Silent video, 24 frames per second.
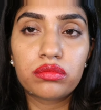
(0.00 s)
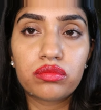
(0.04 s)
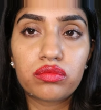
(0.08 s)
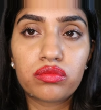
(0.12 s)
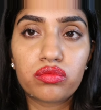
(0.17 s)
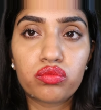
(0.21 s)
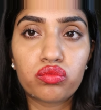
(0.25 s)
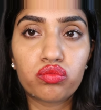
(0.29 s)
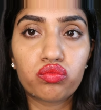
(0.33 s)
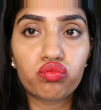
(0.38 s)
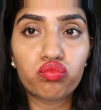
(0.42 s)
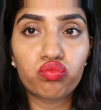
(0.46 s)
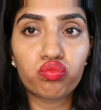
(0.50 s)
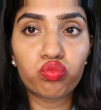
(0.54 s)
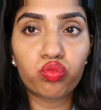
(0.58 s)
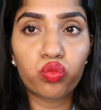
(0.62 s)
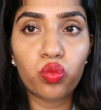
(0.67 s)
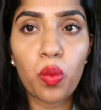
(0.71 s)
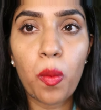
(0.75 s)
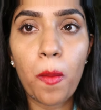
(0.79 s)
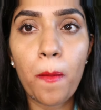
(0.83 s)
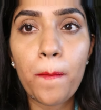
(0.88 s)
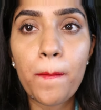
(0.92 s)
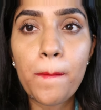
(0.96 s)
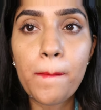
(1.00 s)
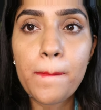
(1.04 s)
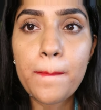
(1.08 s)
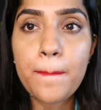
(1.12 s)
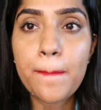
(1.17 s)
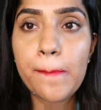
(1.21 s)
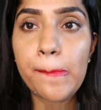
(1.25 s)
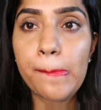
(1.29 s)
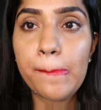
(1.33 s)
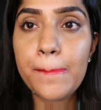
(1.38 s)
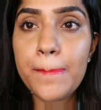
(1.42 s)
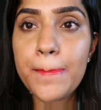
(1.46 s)
this makeup remover
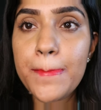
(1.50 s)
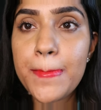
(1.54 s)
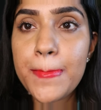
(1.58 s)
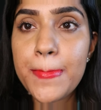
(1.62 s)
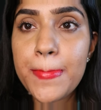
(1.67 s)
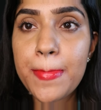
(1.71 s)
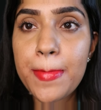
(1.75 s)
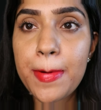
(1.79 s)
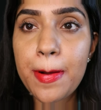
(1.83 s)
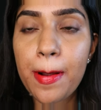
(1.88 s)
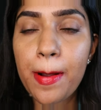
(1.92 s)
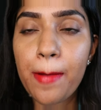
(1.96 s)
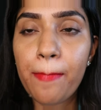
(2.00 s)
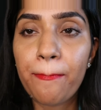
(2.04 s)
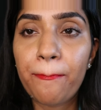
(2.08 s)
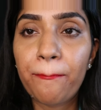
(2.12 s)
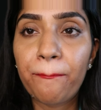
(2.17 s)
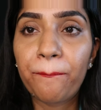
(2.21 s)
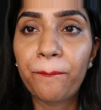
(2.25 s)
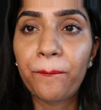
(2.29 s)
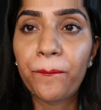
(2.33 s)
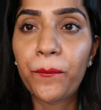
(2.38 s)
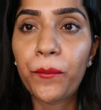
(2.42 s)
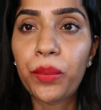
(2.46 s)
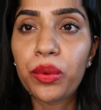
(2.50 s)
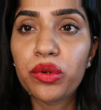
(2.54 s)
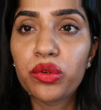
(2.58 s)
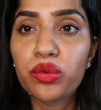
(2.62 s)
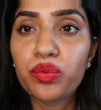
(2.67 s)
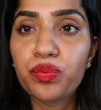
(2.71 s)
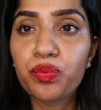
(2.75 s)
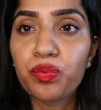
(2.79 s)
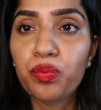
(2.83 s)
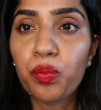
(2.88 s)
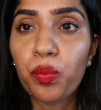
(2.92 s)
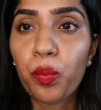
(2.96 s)
so that's the reason i thought you guys
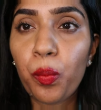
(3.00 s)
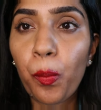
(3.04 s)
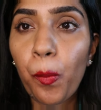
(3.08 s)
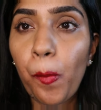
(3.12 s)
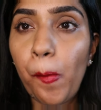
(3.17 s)
must know about